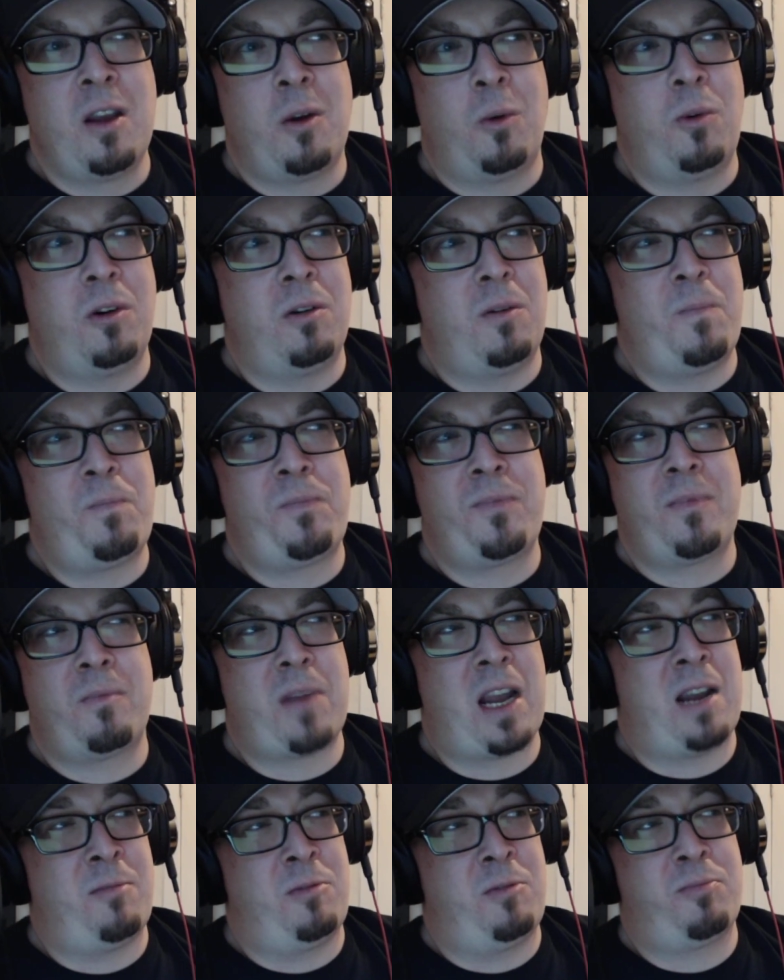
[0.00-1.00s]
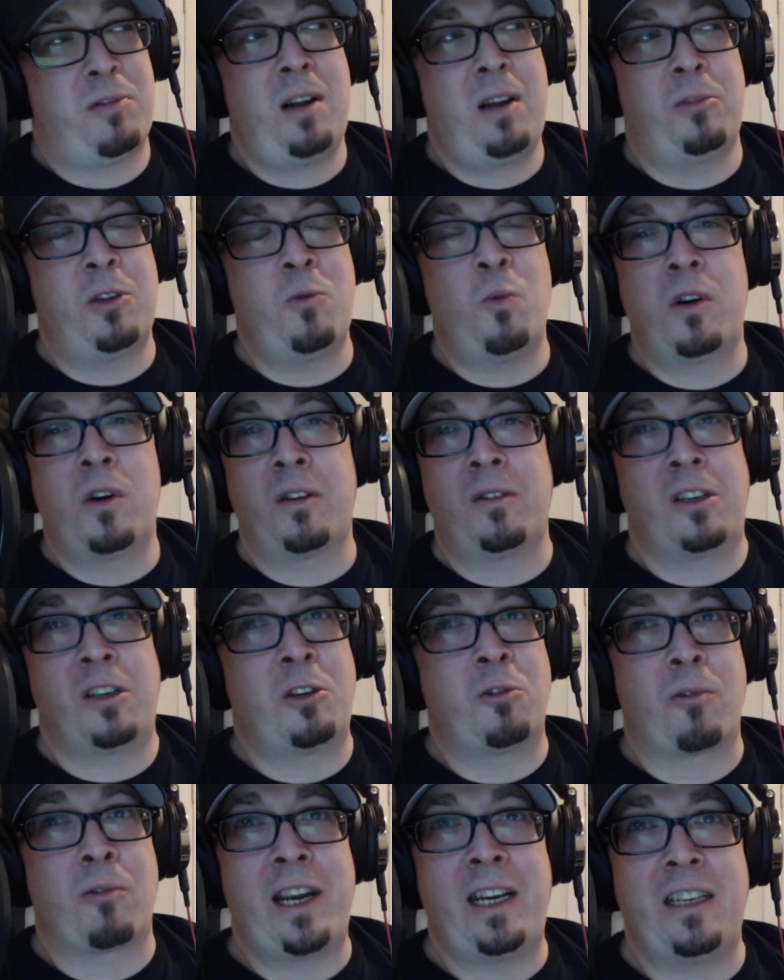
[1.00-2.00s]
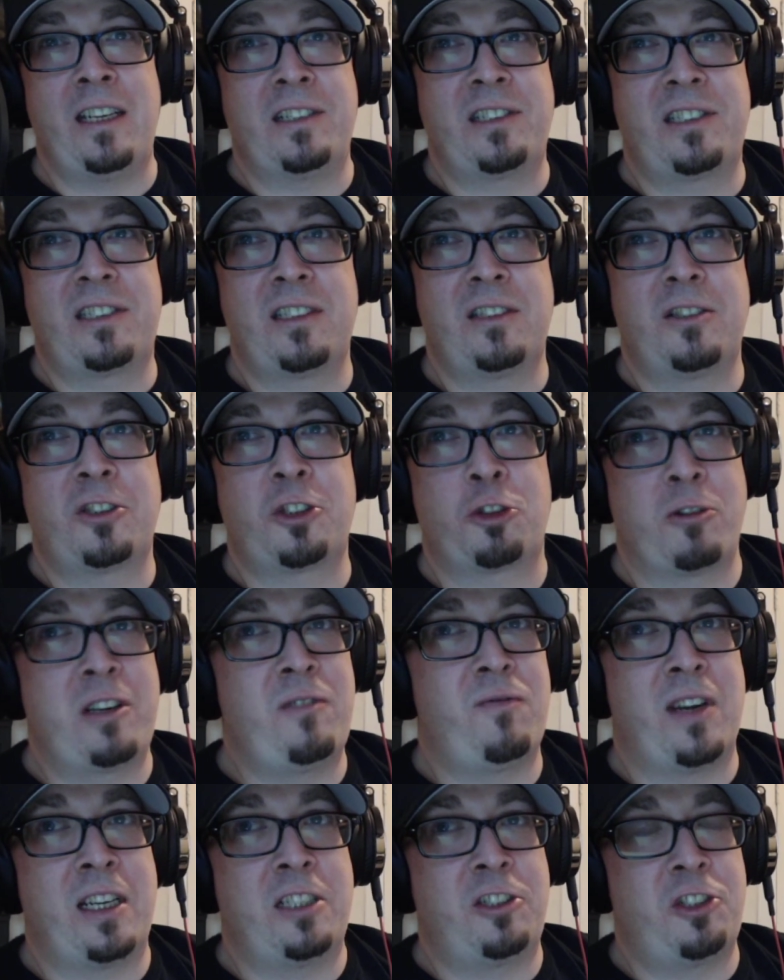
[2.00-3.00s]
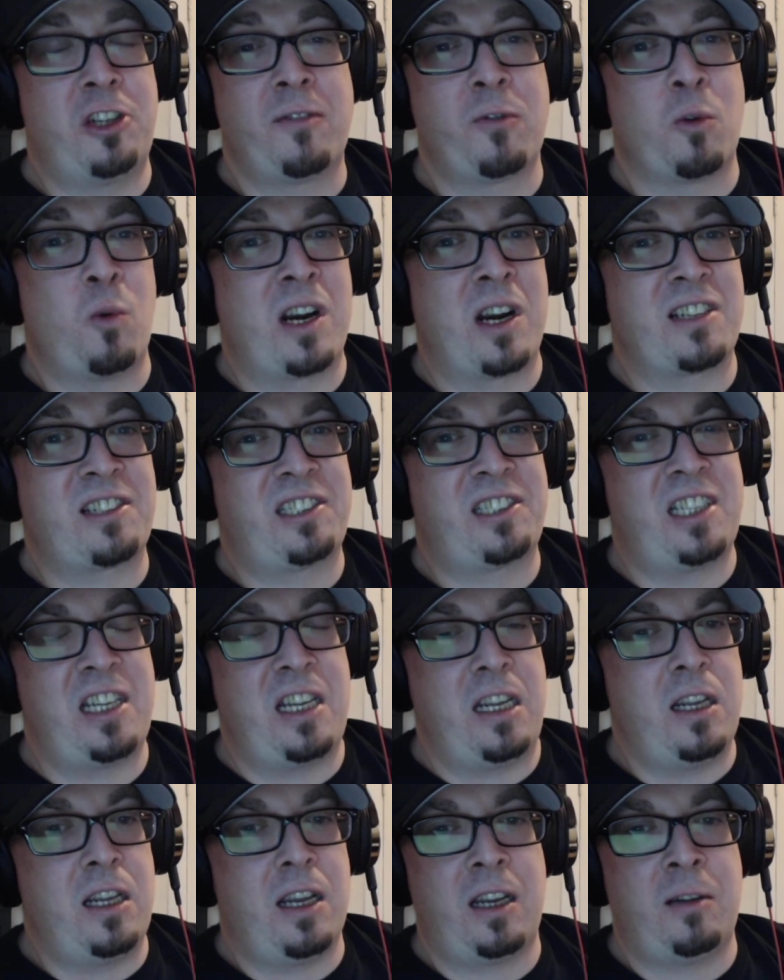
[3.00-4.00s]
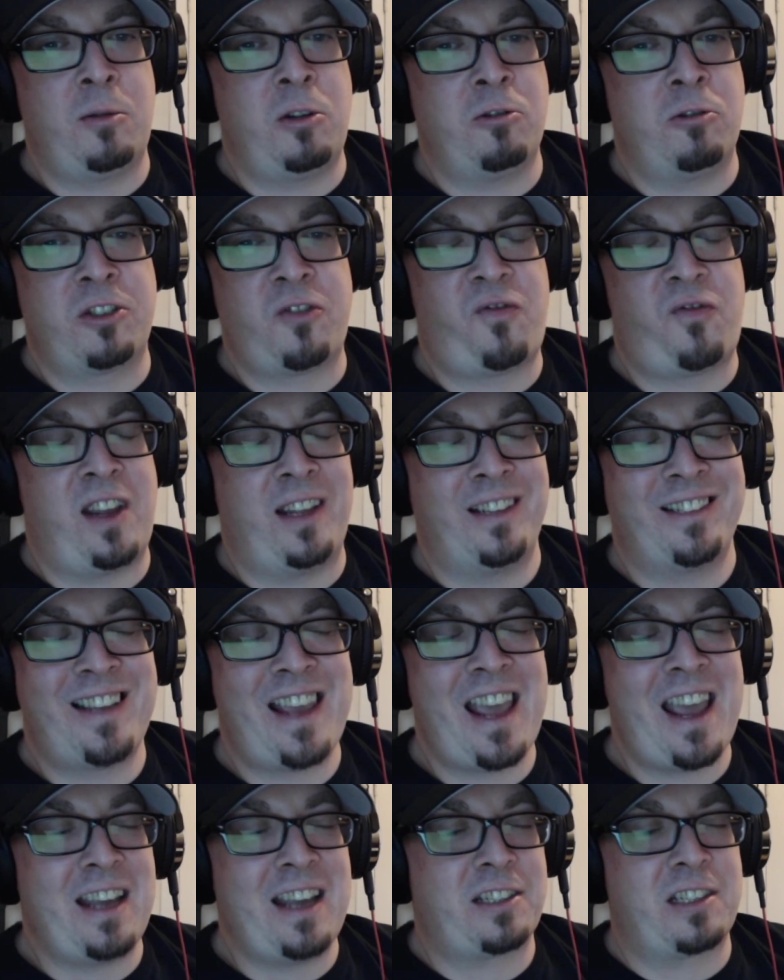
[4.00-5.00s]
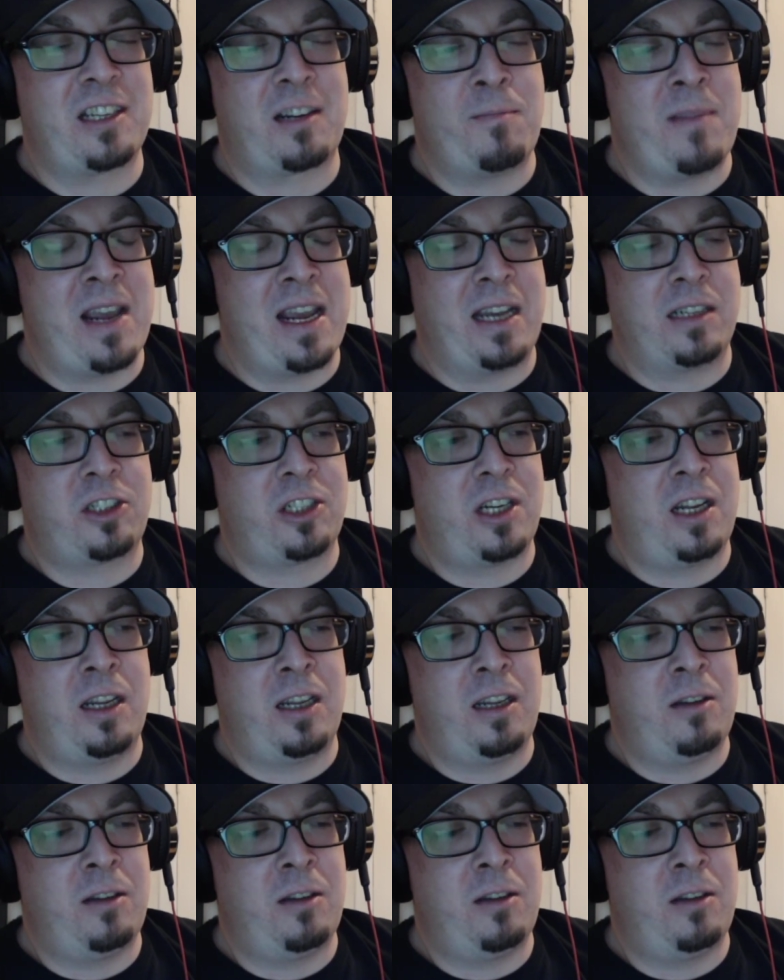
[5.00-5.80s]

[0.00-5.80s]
Well, I mean, probably one of the greatest street fights you ever want to see. I mean, it was a fantastic match.